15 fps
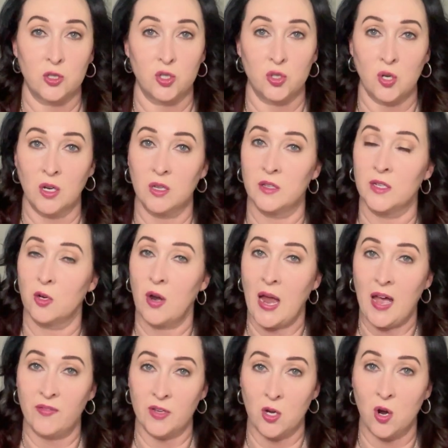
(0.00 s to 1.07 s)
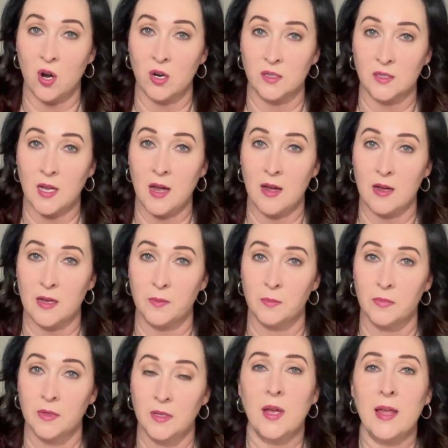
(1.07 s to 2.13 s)
they're struggling or having a hard time.
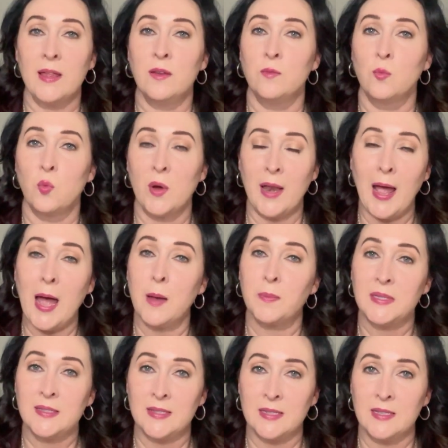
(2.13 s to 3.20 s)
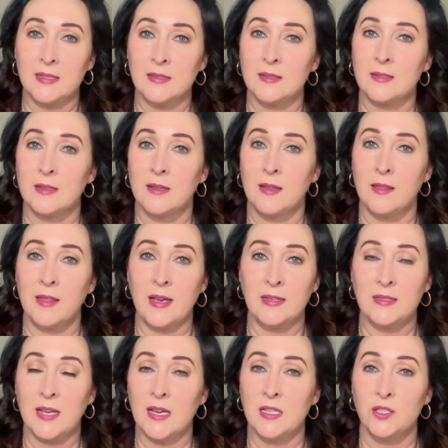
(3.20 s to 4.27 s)
And what happens is they
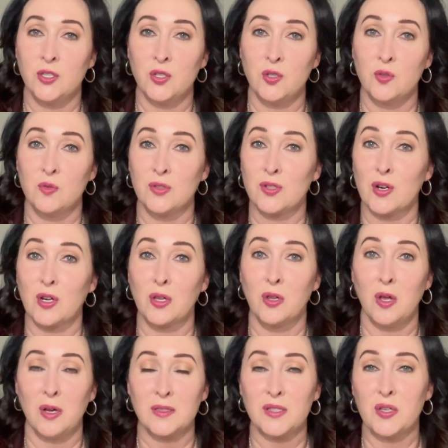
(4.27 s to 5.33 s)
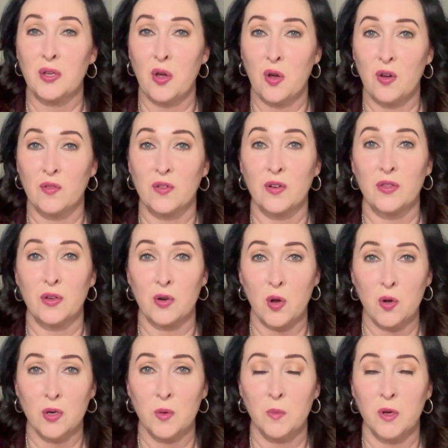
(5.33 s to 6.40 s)
tend to start glossing over their
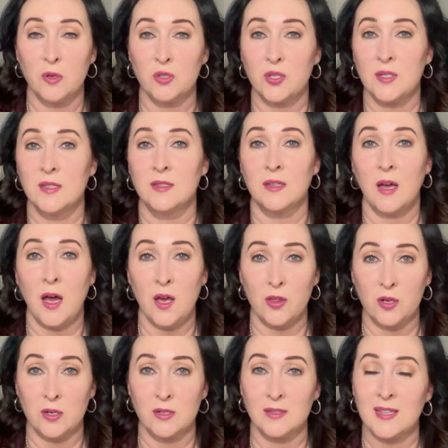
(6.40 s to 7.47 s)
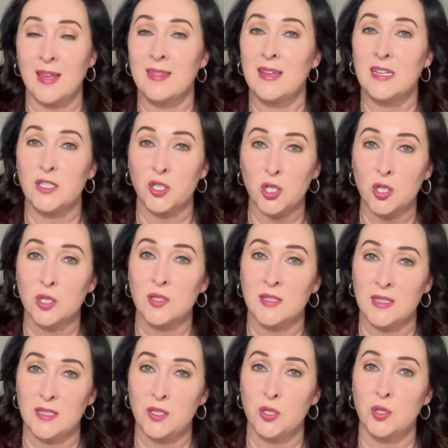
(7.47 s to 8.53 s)
own emotions, others, and then it turns
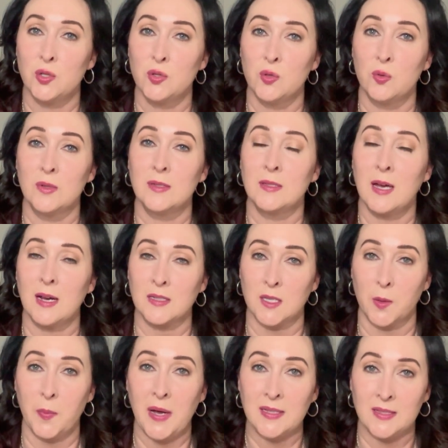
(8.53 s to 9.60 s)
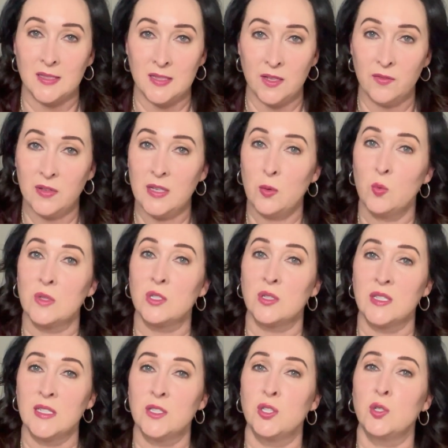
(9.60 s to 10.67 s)
into toxic positivity, which
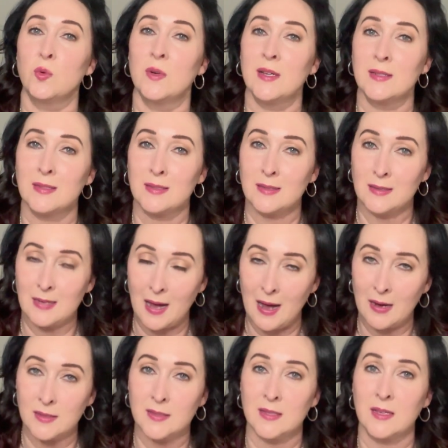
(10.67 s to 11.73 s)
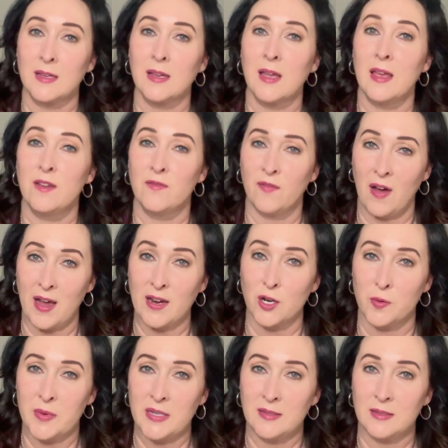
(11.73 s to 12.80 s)
leads to a toxic
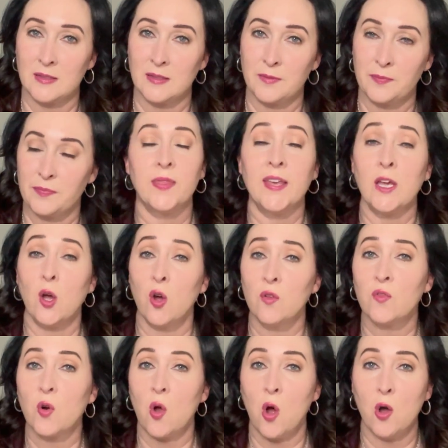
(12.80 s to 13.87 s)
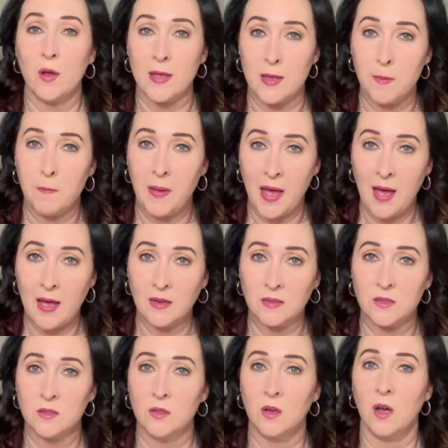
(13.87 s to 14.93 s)
environment. The overall
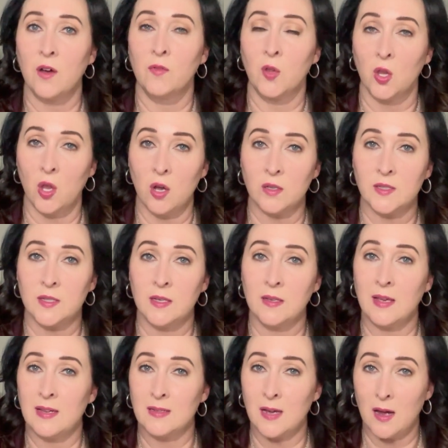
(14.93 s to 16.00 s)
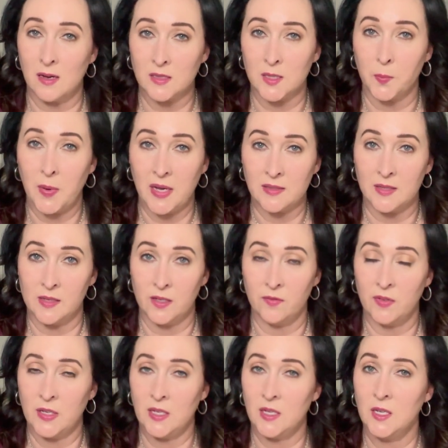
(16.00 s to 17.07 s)
impact of glossing and toxic
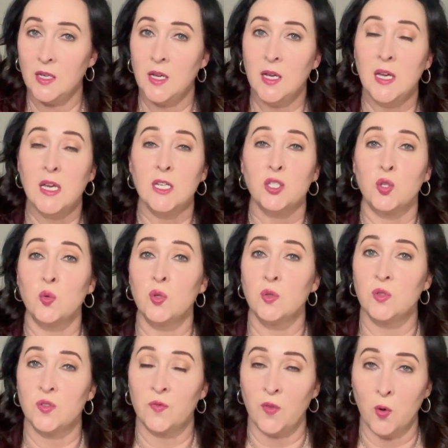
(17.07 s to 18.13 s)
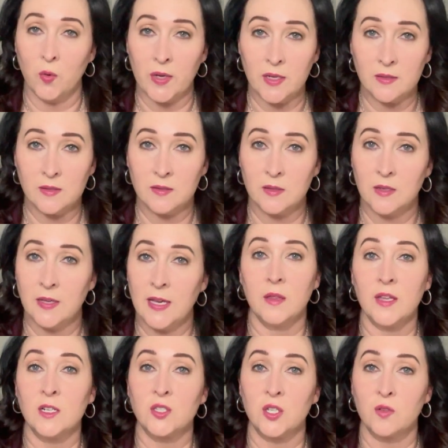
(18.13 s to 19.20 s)
positivity is you lose focus,
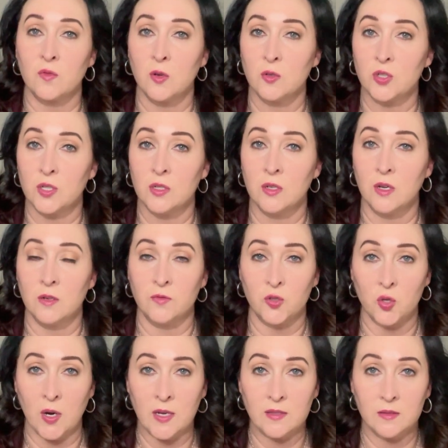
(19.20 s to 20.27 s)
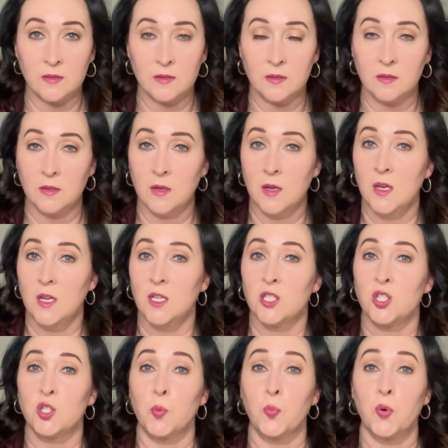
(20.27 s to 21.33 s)
there's an erosion of trust,
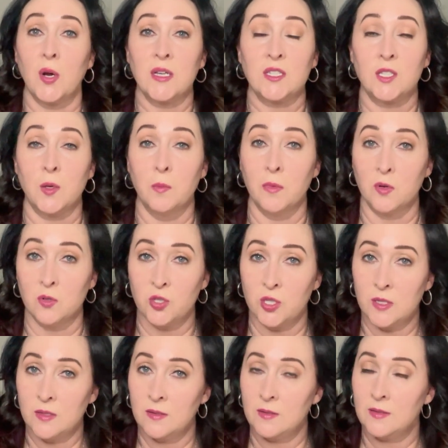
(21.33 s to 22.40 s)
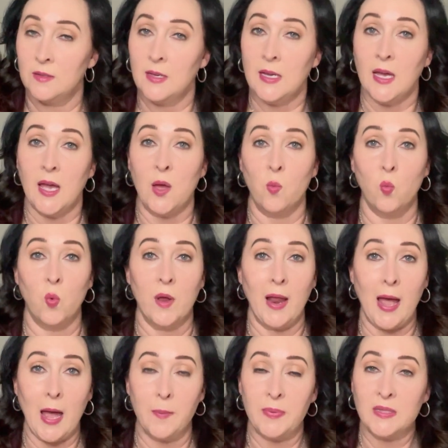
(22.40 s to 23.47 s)
suppressed emotions, and what
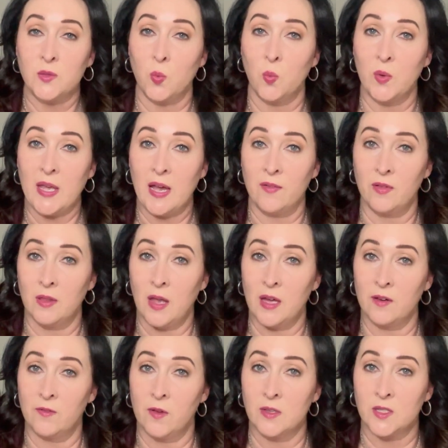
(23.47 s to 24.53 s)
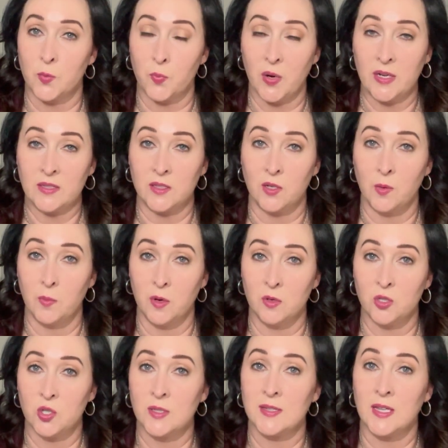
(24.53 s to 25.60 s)
happens when we have a lot of suppressed
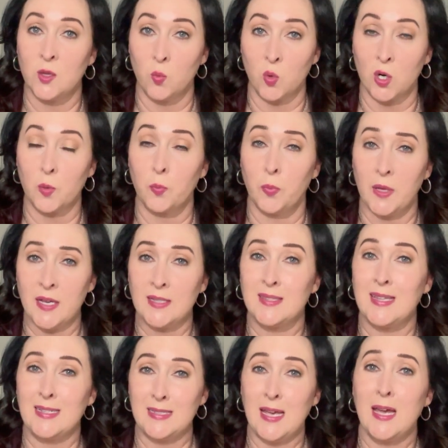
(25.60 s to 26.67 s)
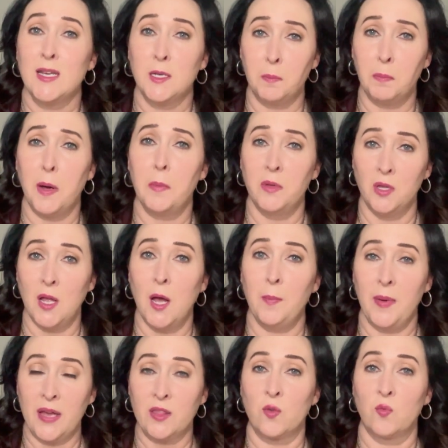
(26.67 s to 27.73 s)
emotions in the workplace, they tend to bubble up
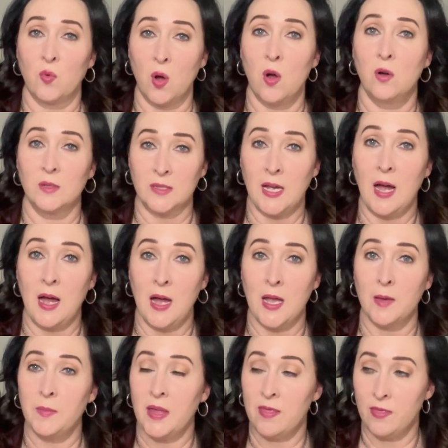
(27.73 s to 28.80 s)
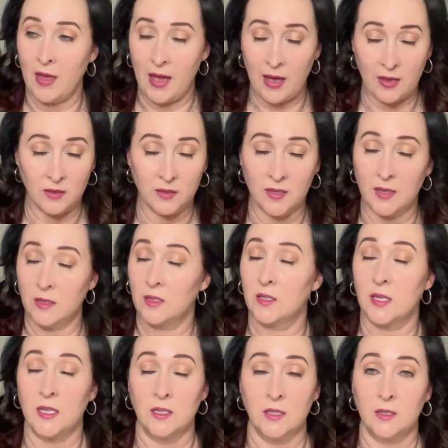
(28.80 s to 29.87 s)
at the wrong time, and that
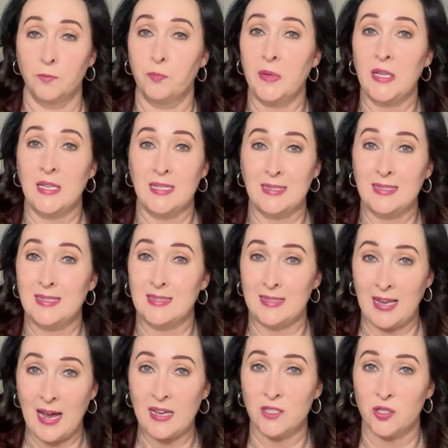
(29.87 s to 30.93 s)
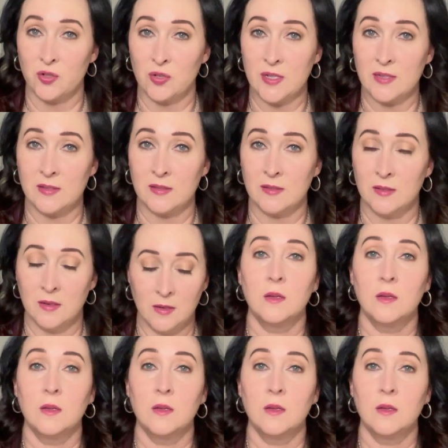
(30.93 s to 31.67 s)
can be disastrous.